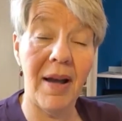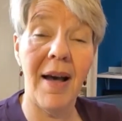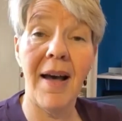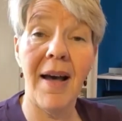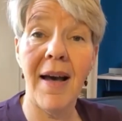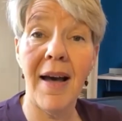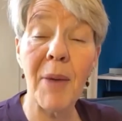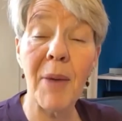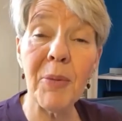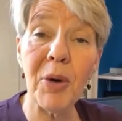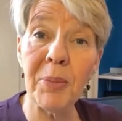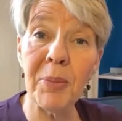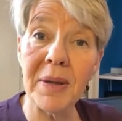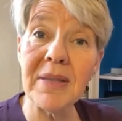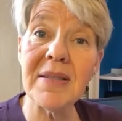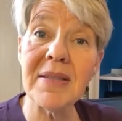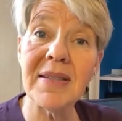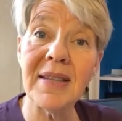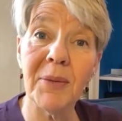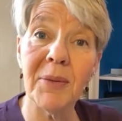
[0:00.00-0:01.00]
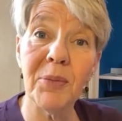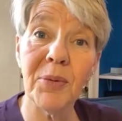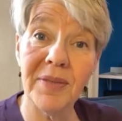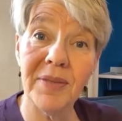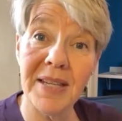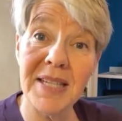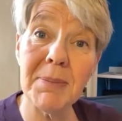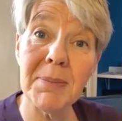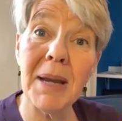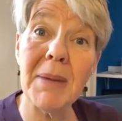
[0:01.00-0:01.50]
aha moments, and
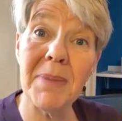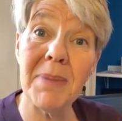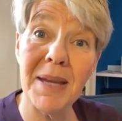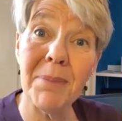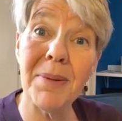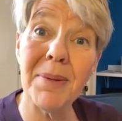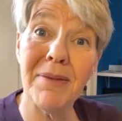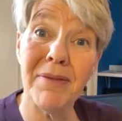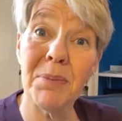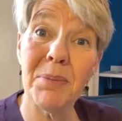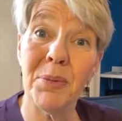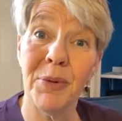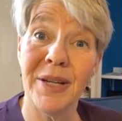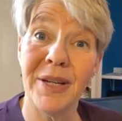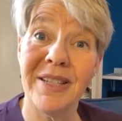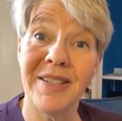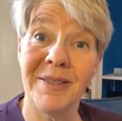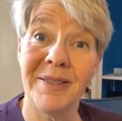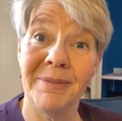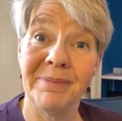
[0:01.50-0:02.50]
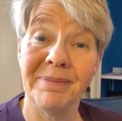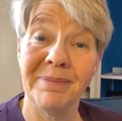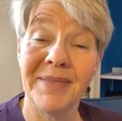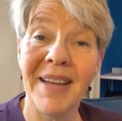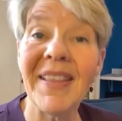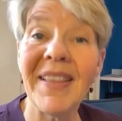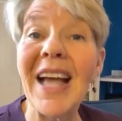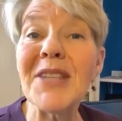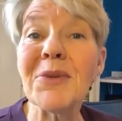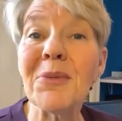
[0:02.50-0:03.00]
this might be a pivot point,
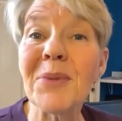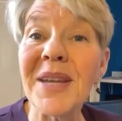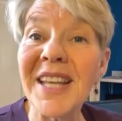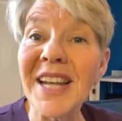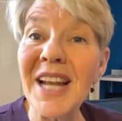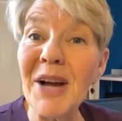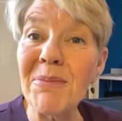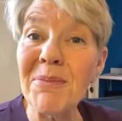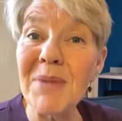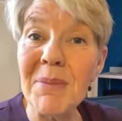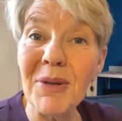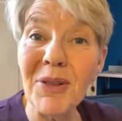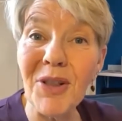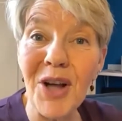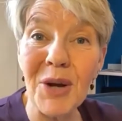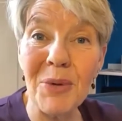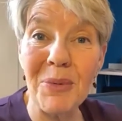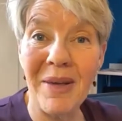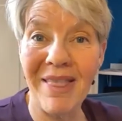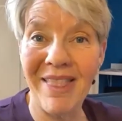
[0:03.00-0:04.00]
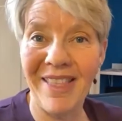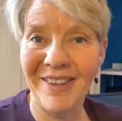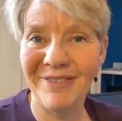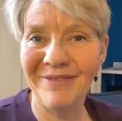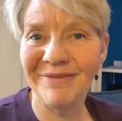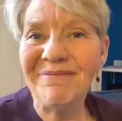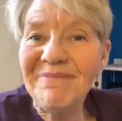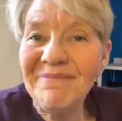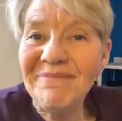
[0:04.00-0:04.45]
and that's what we can help them along with.